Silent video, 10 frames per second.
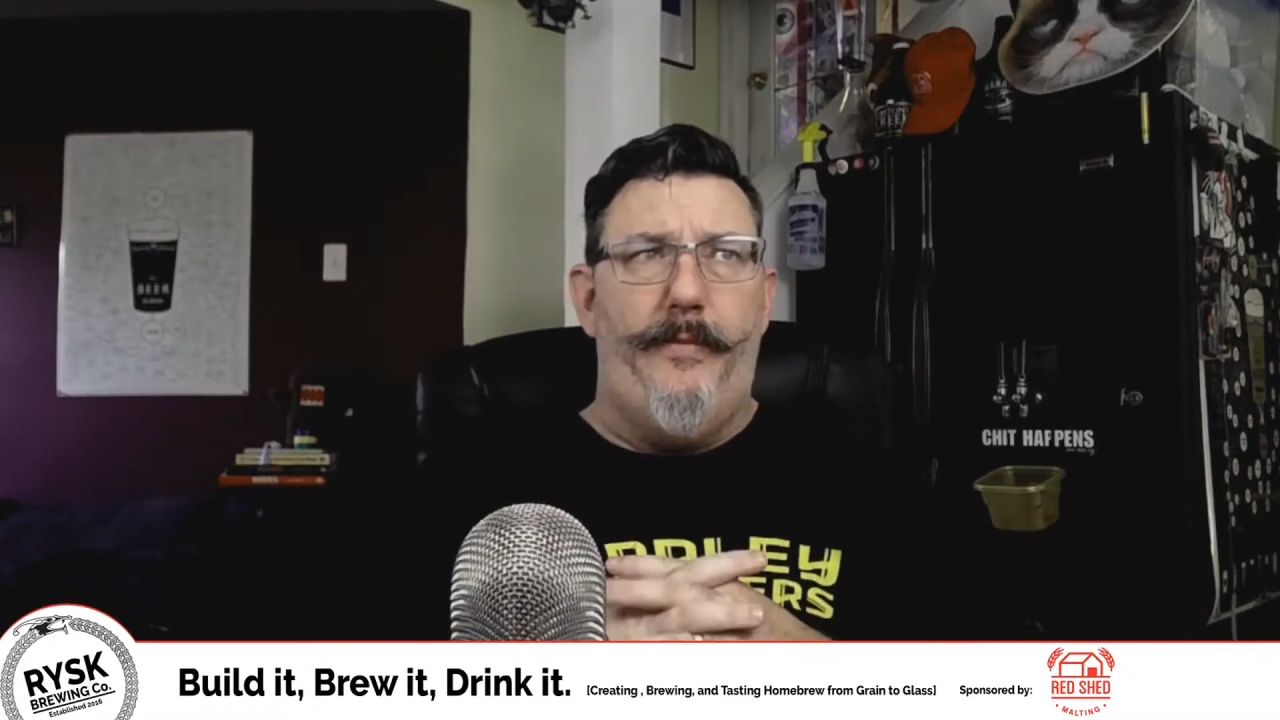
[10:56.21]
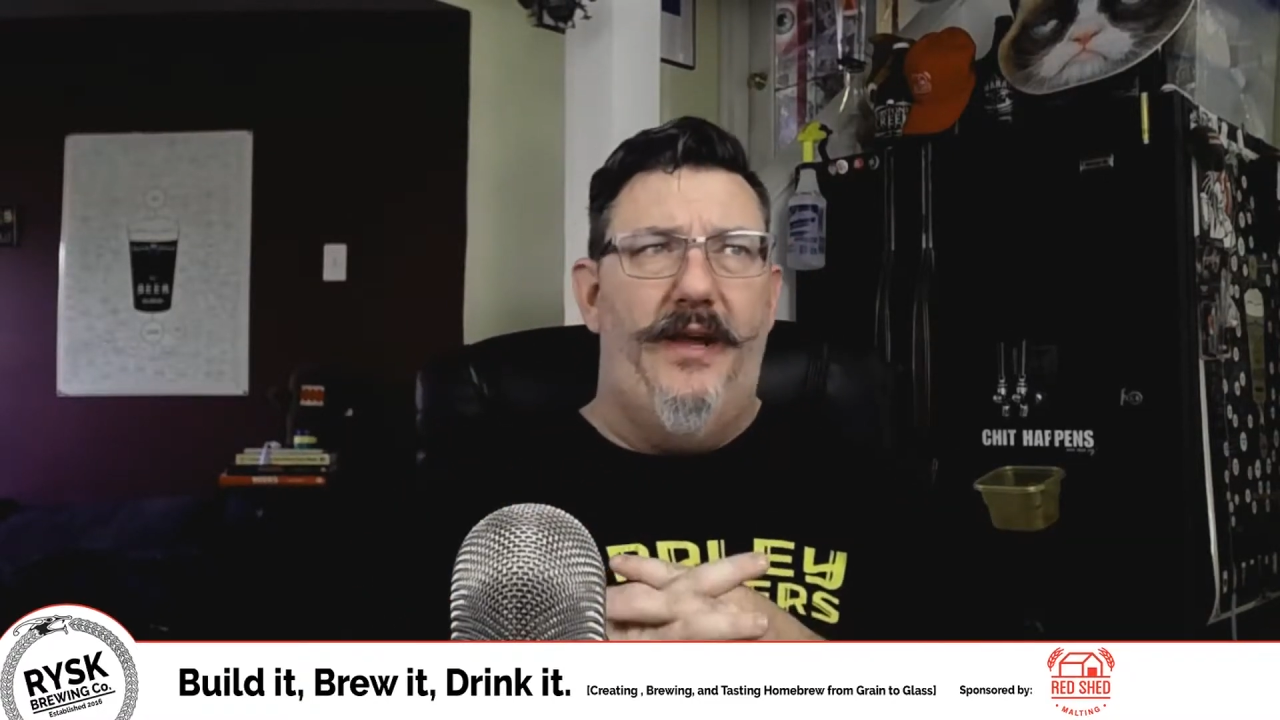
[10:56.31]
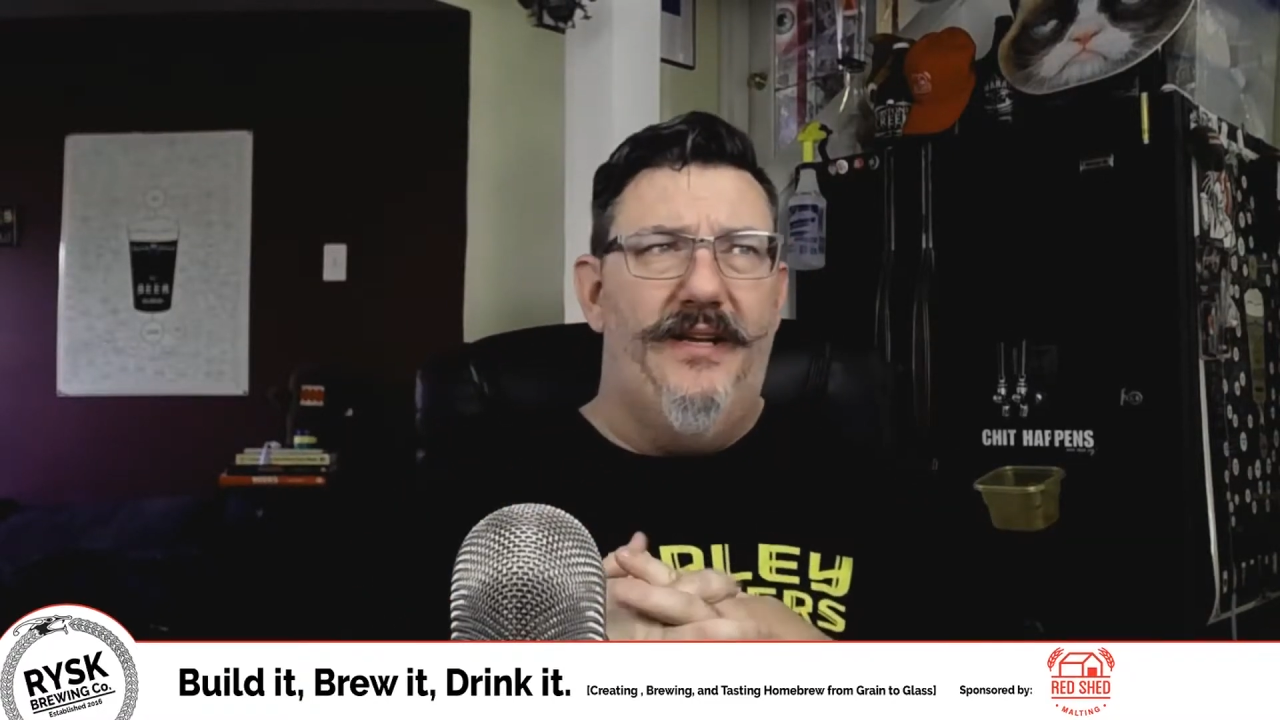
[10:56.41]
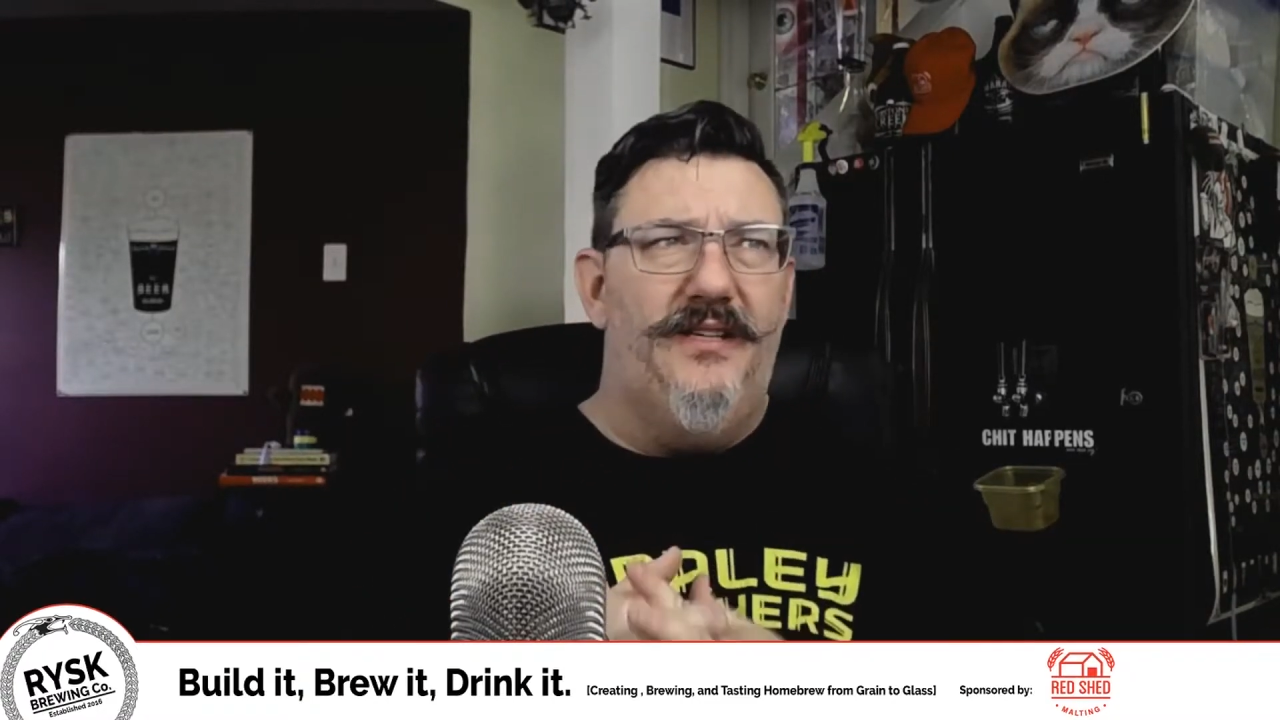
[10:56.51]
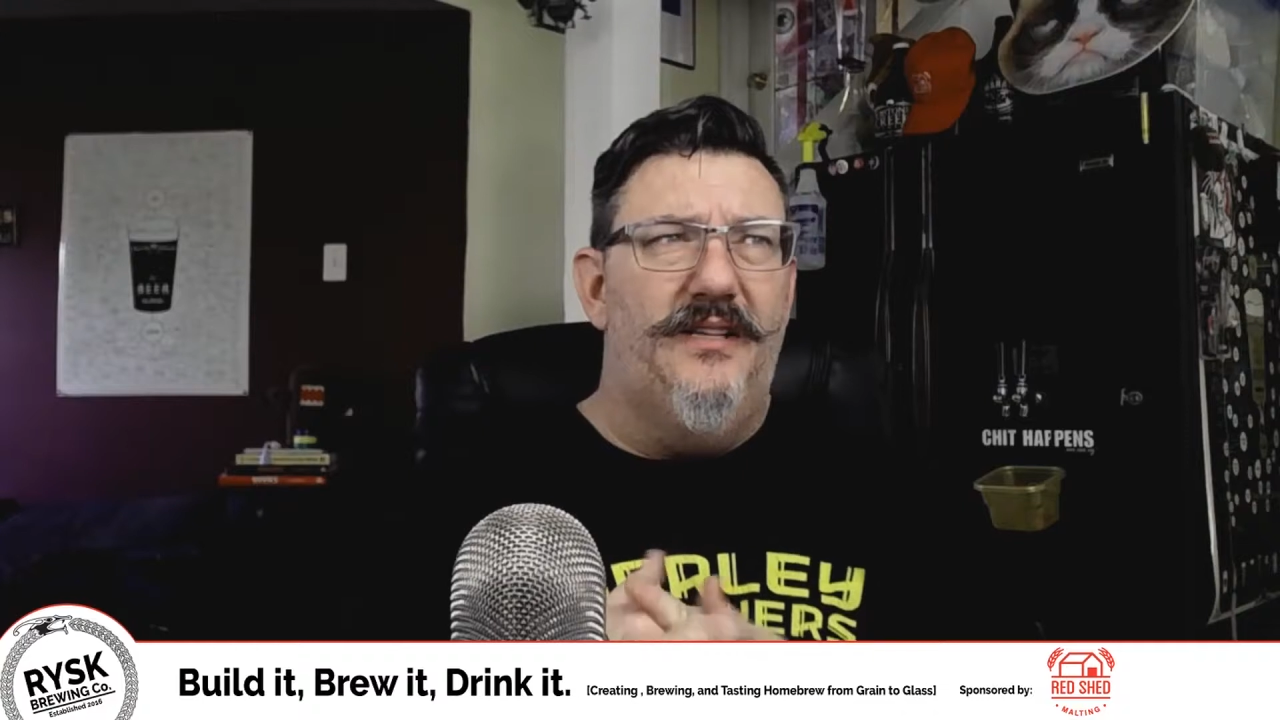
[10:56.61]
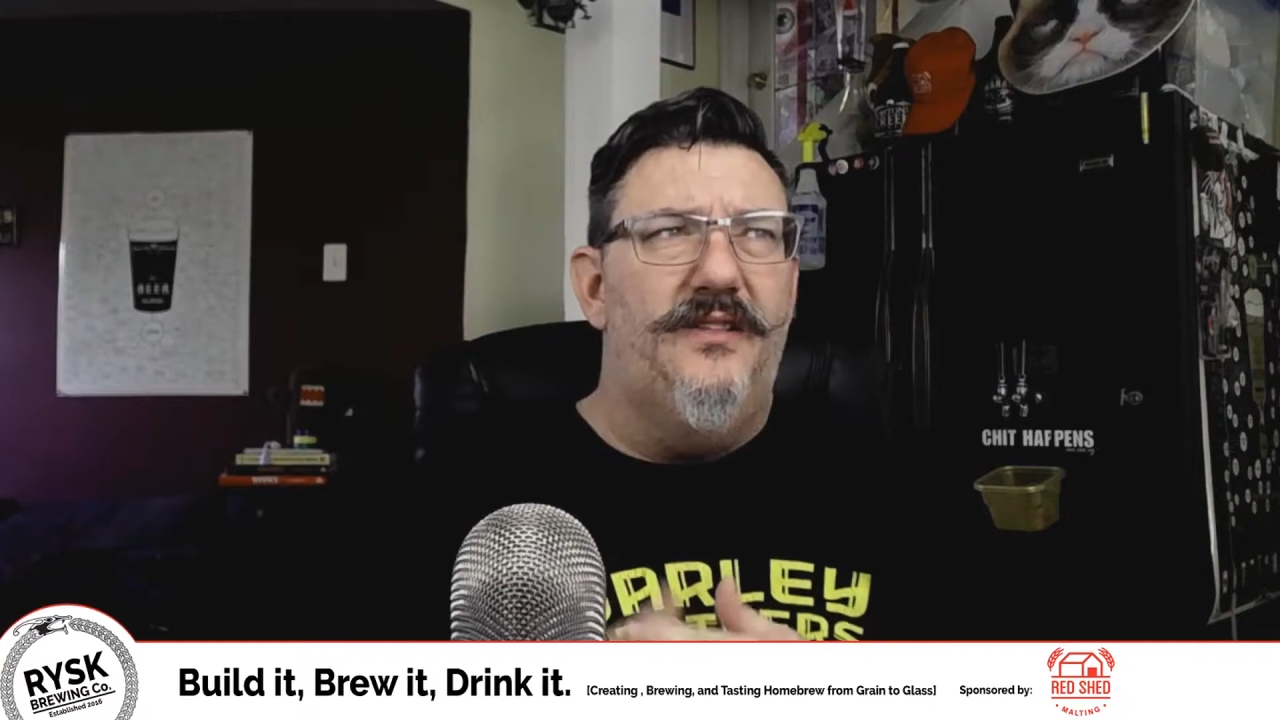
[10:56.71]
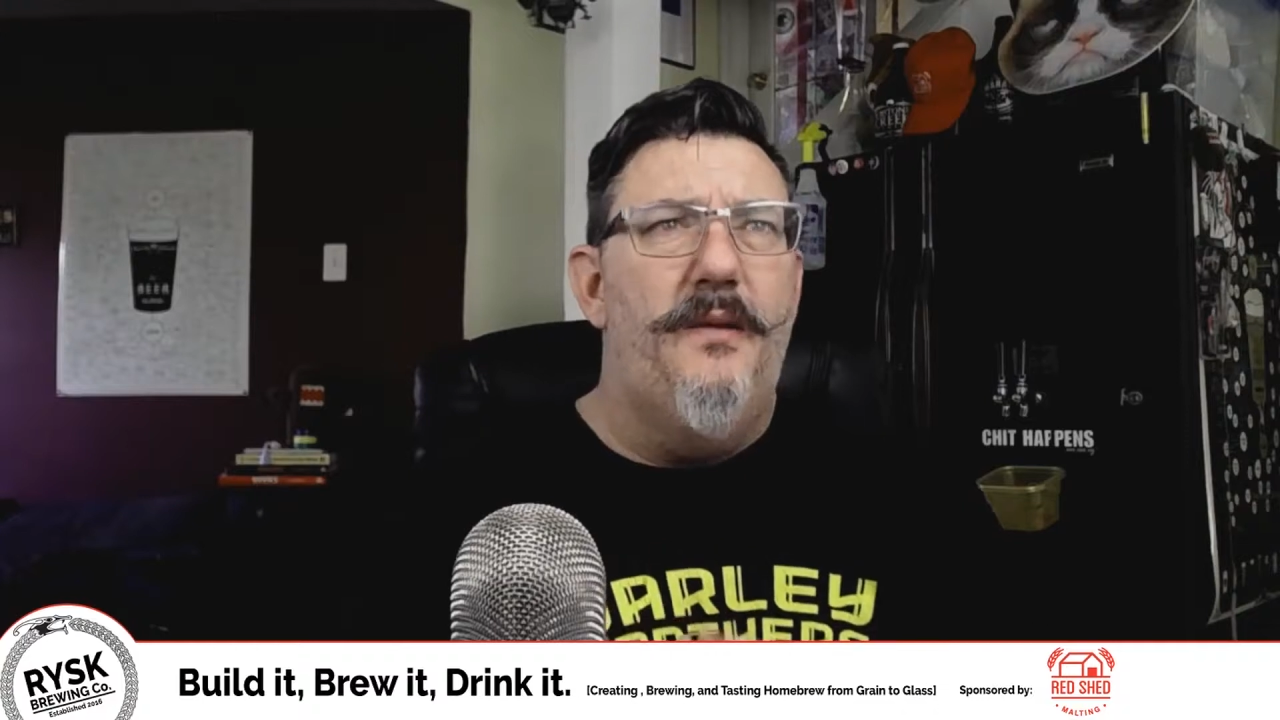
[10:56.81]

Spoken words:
an